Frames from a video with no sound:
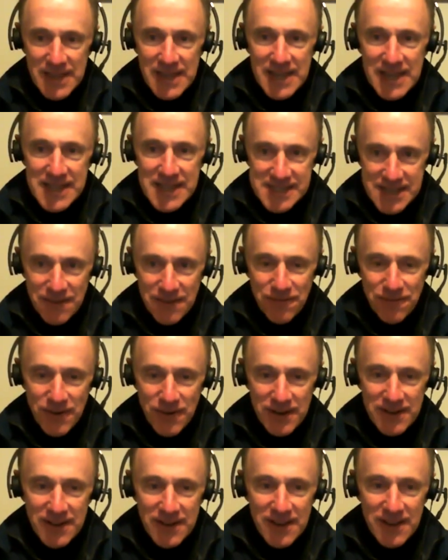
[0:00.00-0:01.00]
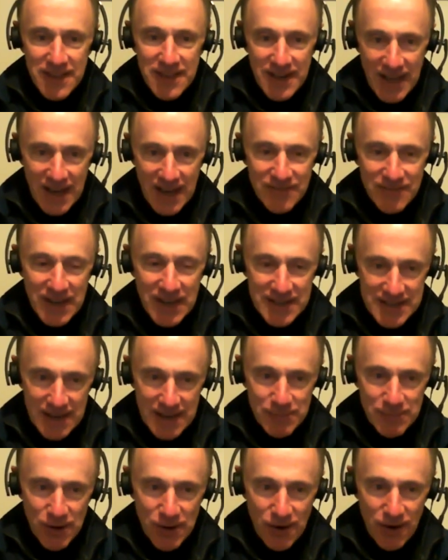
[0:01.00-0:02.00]
is different than having a
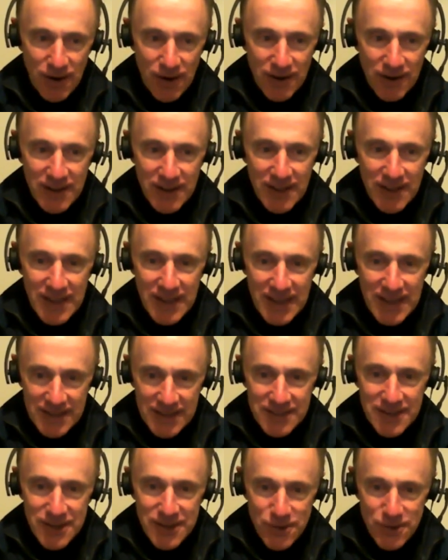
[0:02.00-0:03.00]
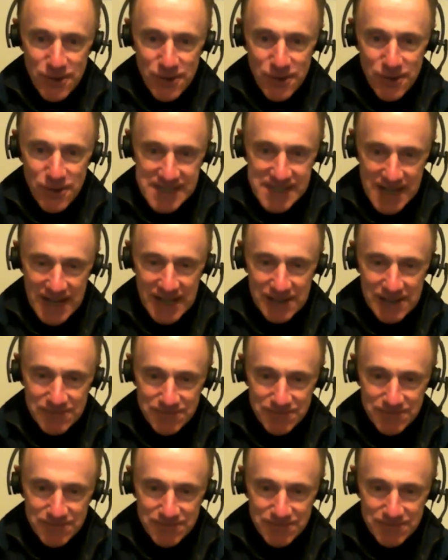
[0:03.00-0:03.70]
demagogue in the US Senate.